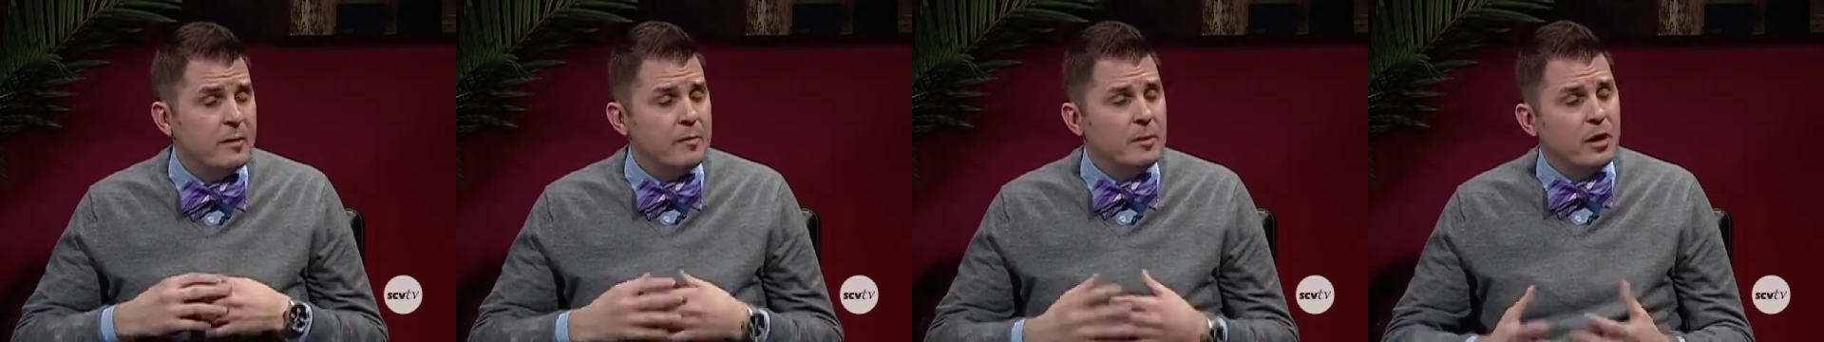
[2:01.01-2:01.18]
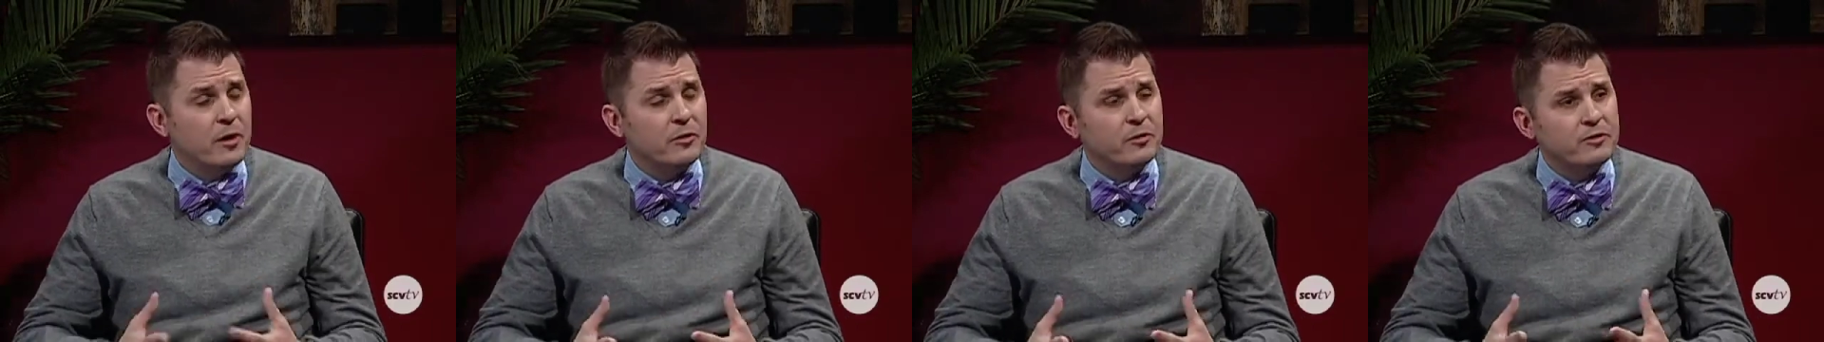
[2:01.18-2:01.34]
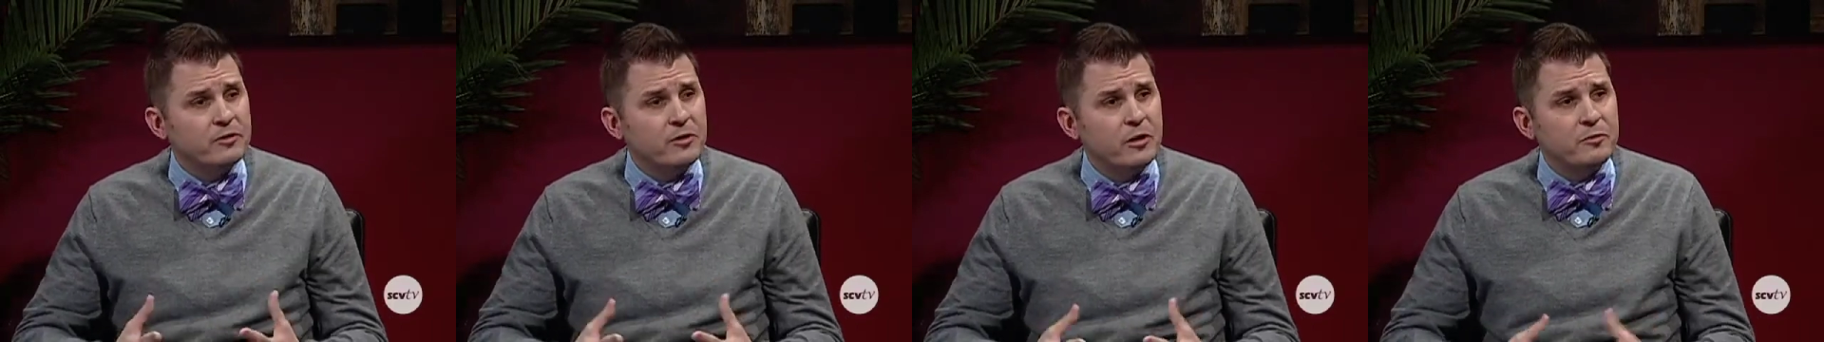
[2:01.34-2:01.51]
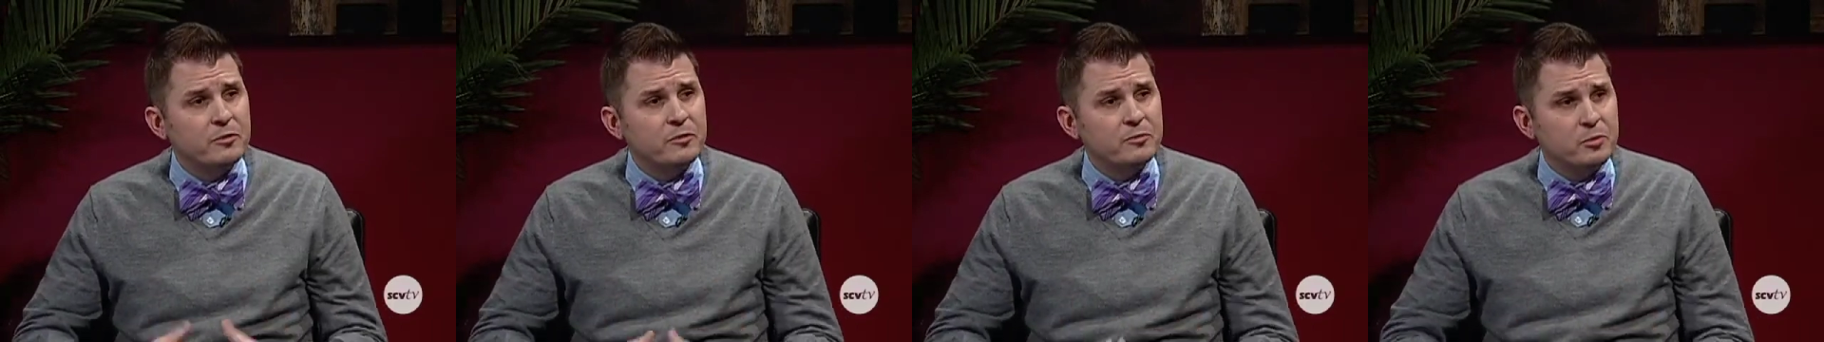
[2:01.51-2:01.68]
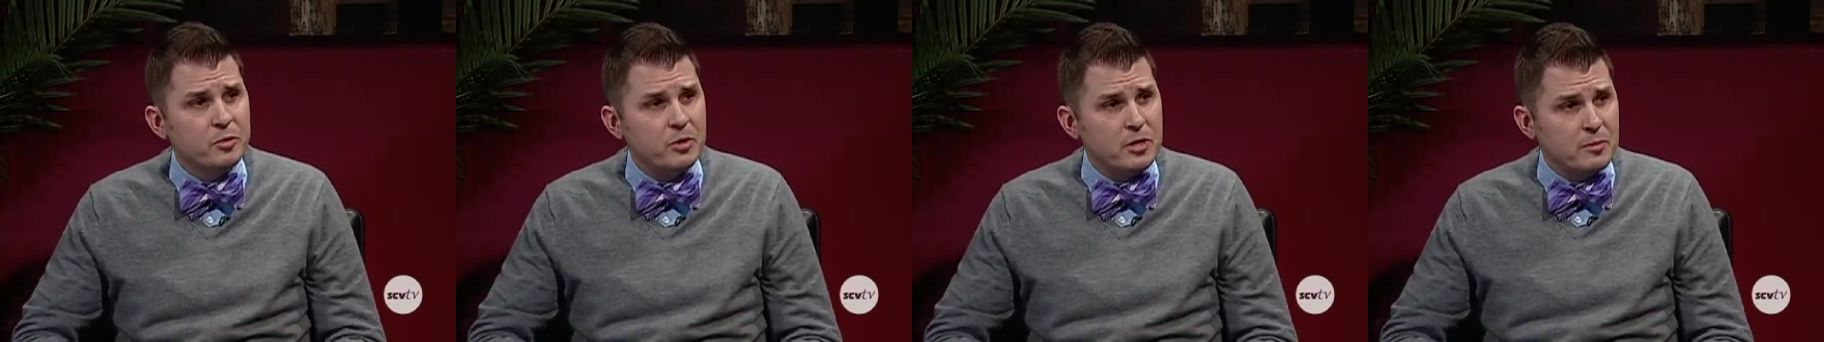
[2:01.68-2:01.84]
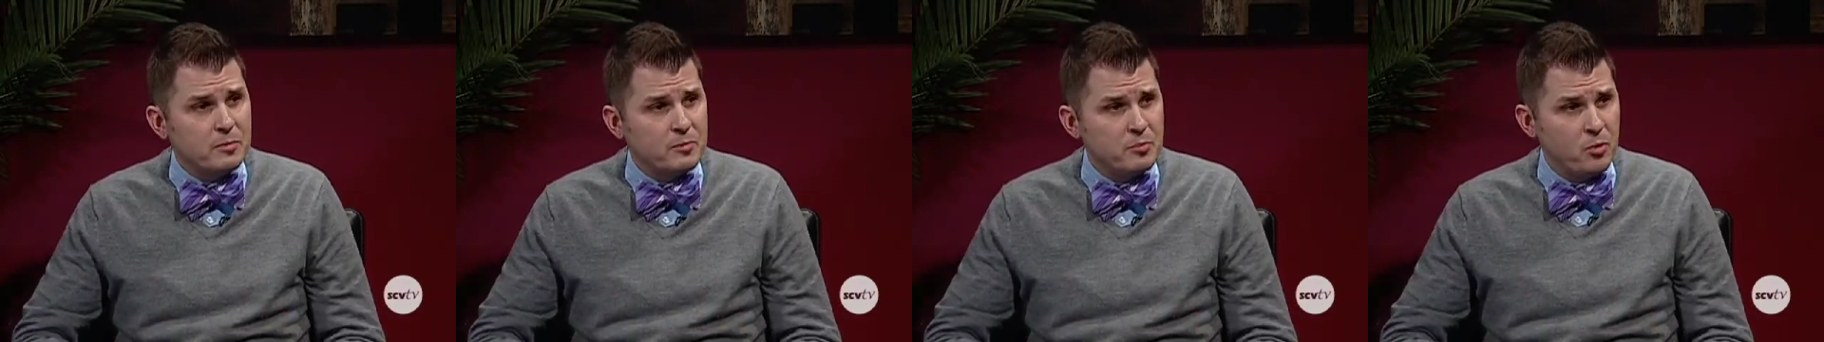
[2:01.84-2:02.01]
All this stuff is
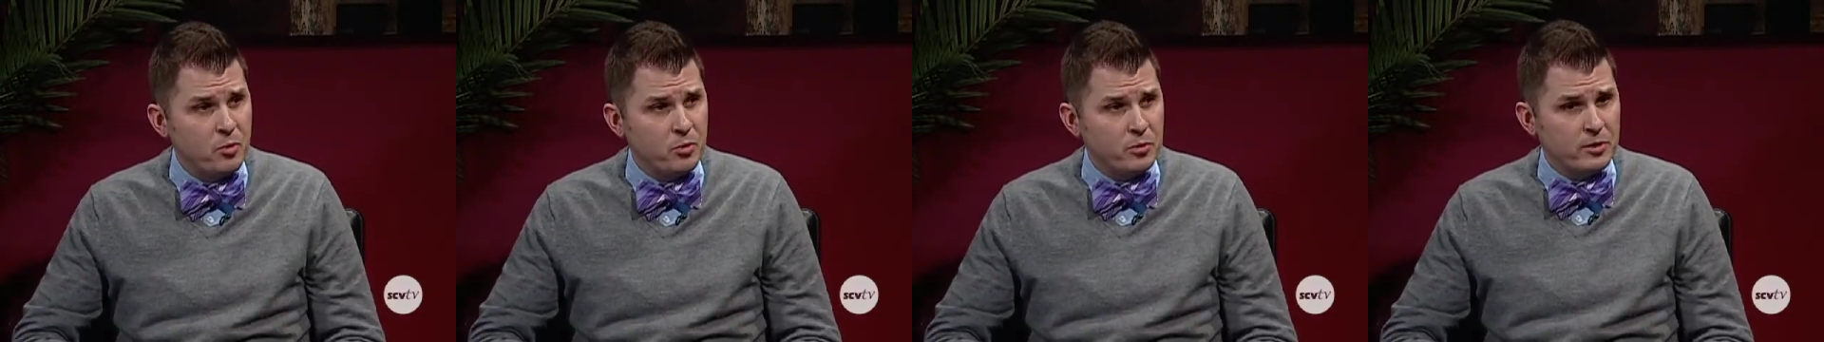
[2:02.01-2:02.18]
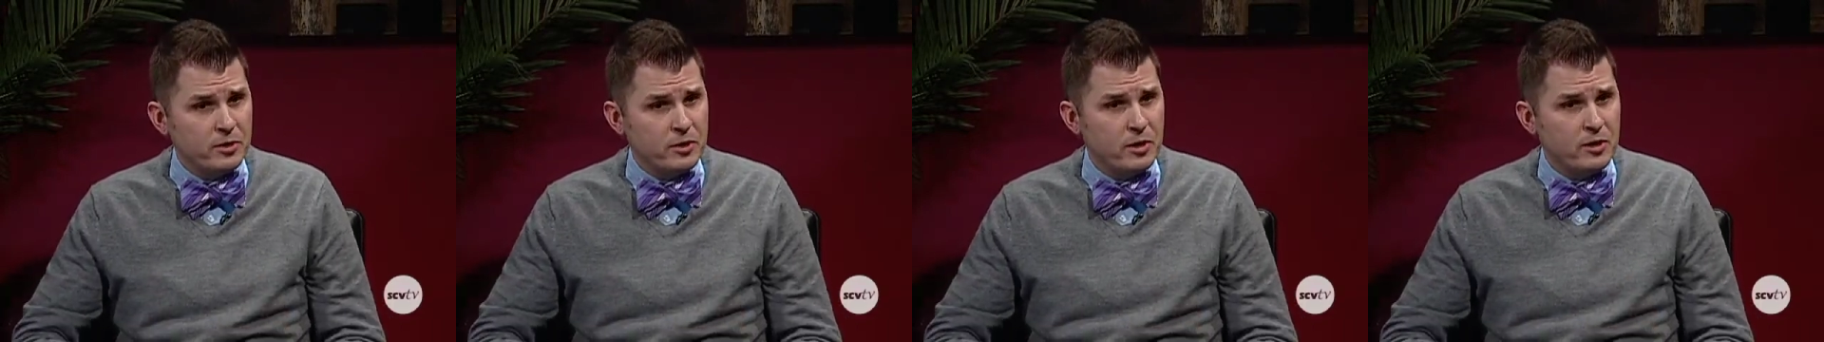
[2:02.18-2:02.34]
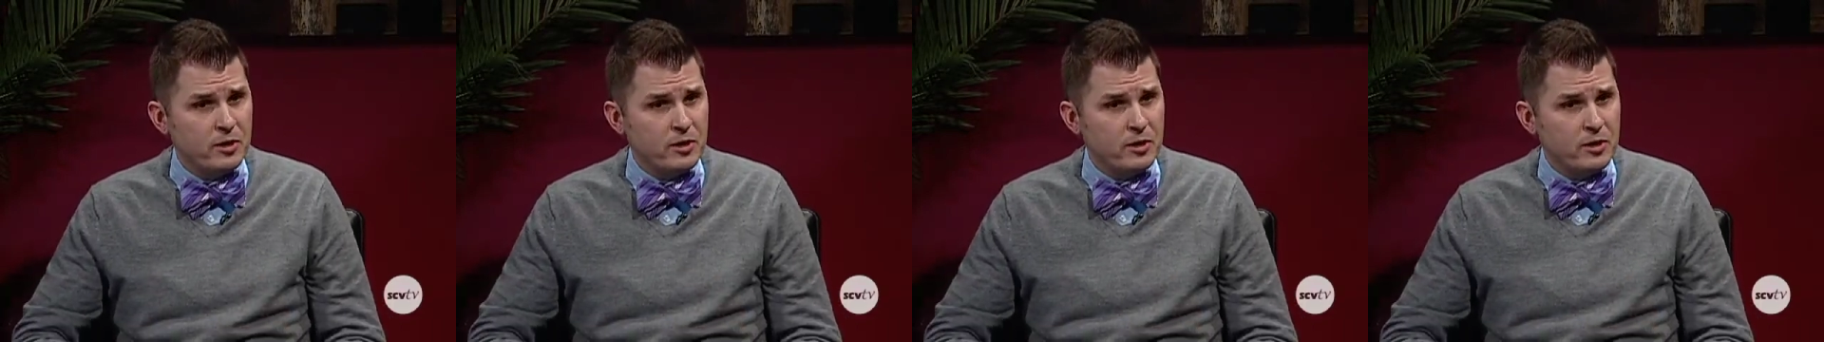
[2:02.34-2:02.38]
pretty important